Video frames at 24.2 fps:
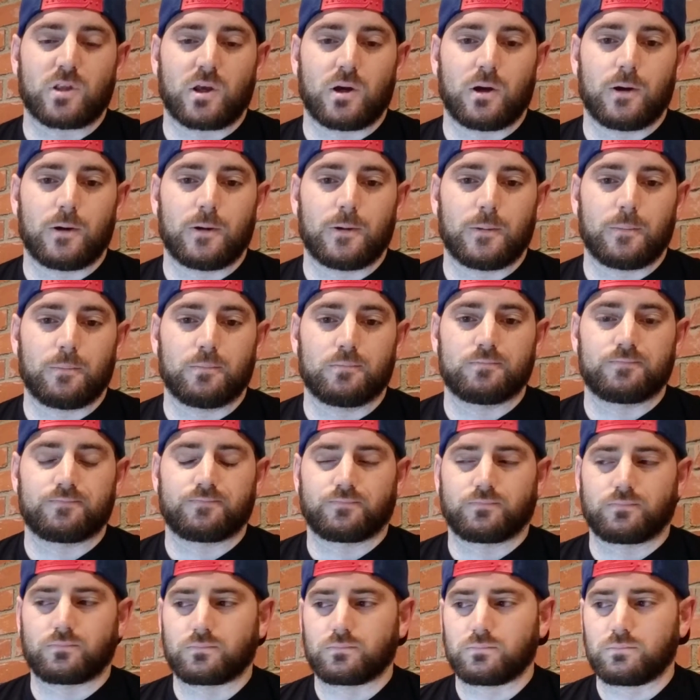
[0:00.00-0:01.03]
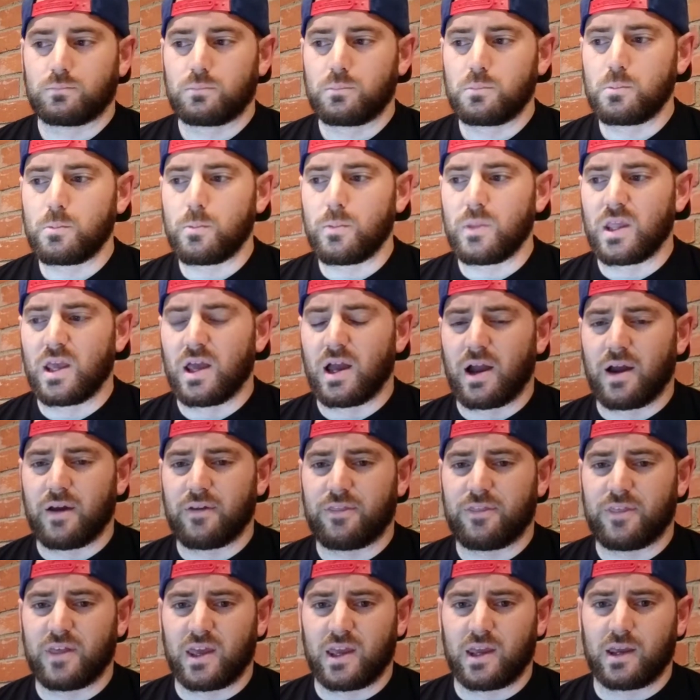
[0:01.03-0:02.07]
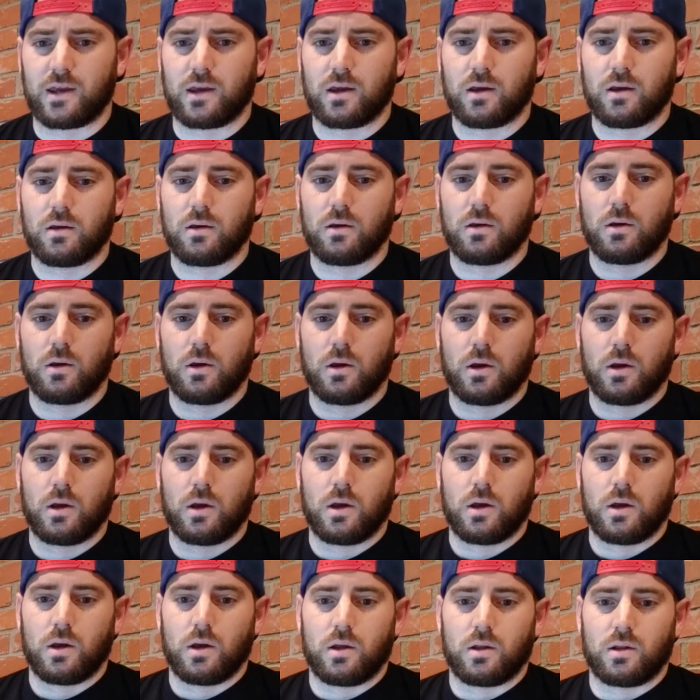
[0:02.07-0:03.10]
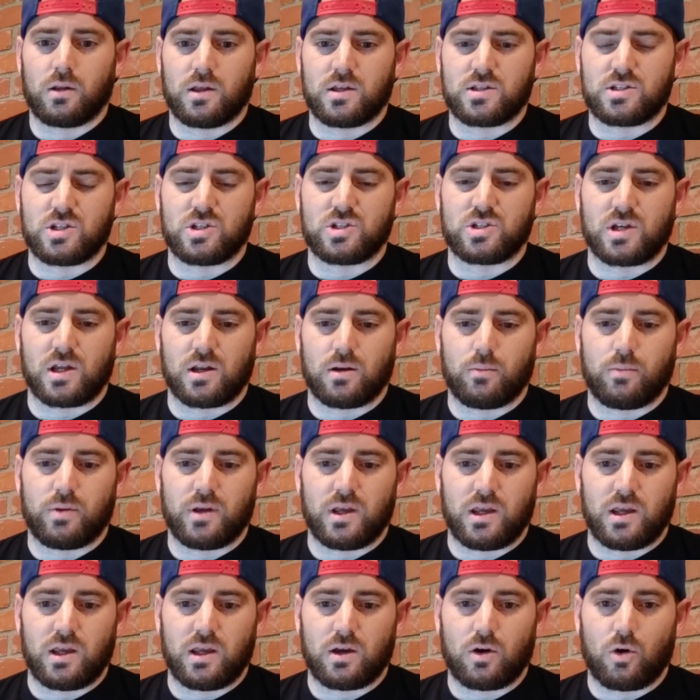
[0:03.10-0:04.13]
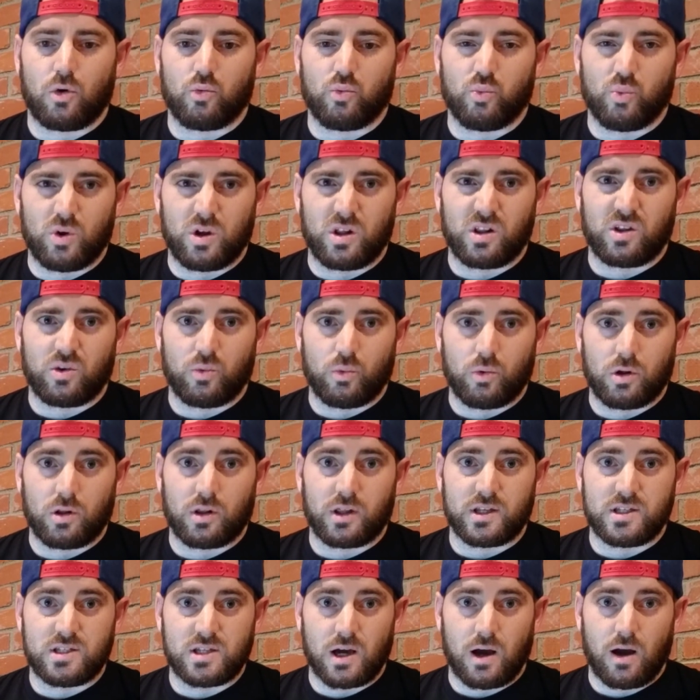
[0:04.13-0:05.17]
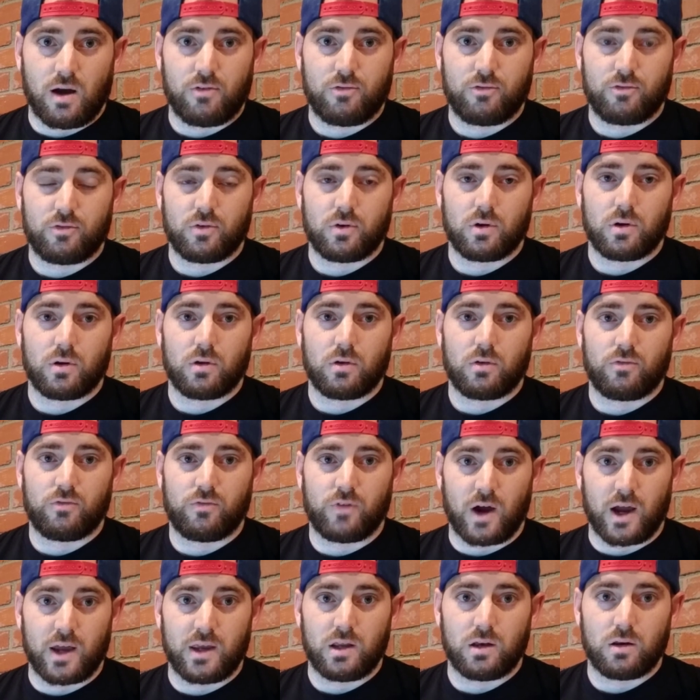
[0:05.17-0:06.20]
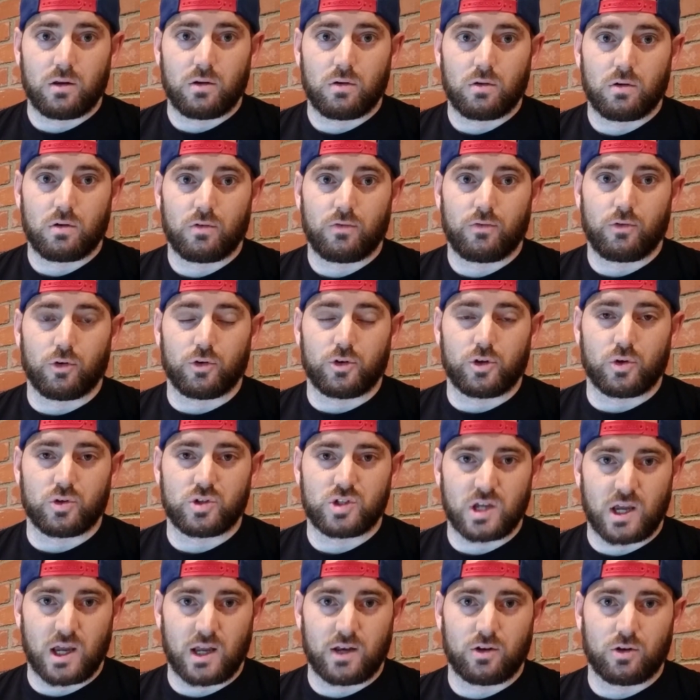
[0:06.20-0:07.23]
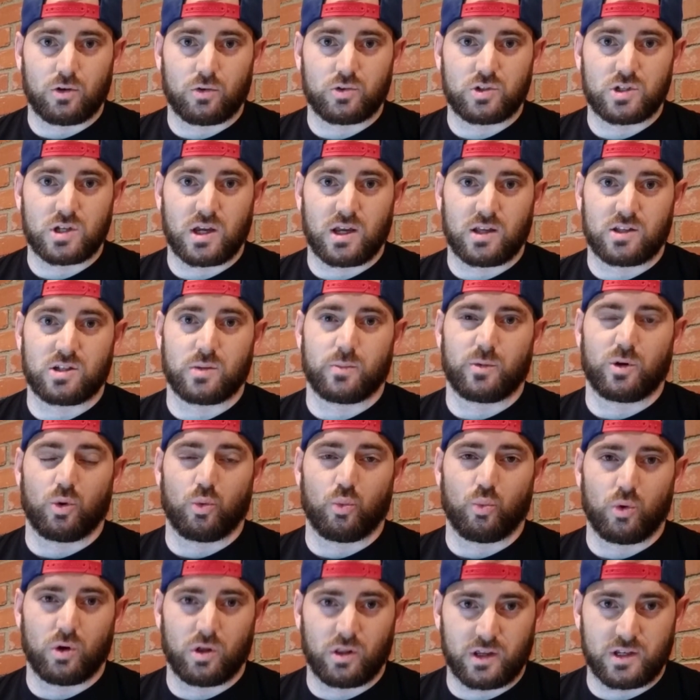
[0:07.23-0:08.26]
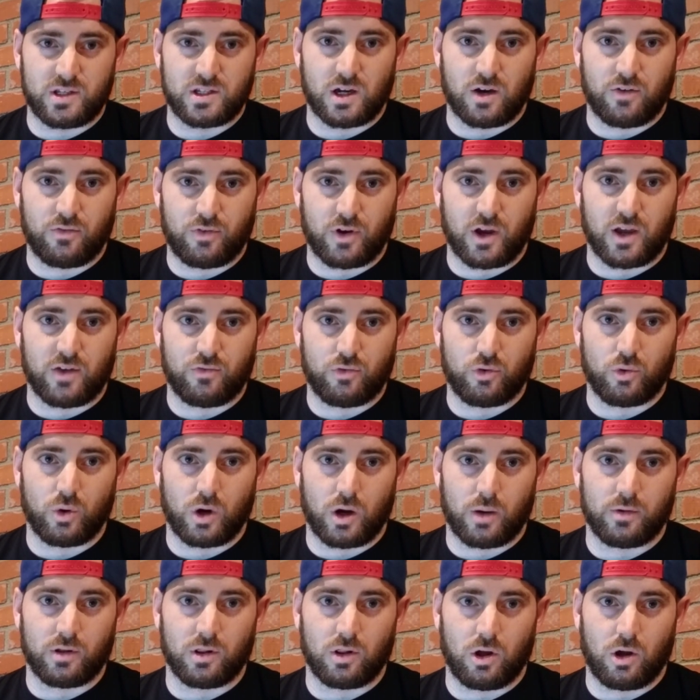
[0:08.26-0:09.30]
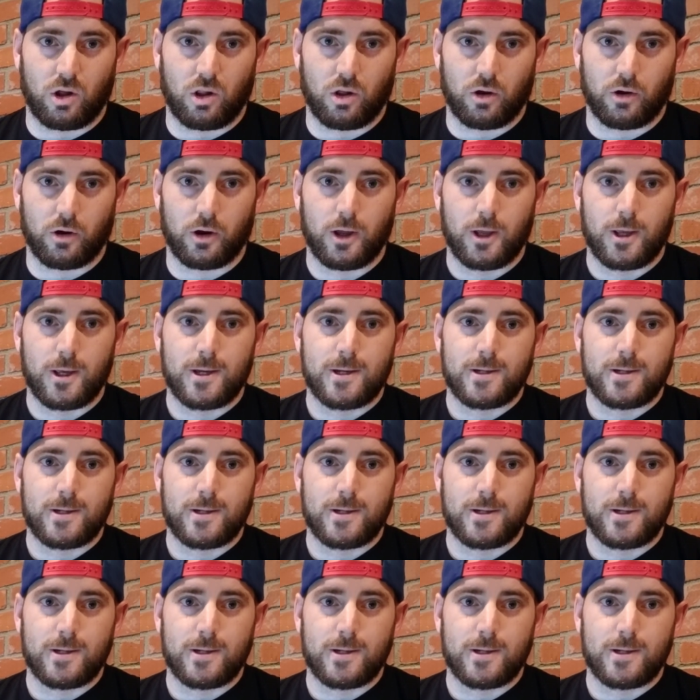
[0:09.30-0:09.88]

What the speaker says: I think this is going to be a really, really tough fight for dos Anjos. It's going to be a really tough fight for Robbie Lawler.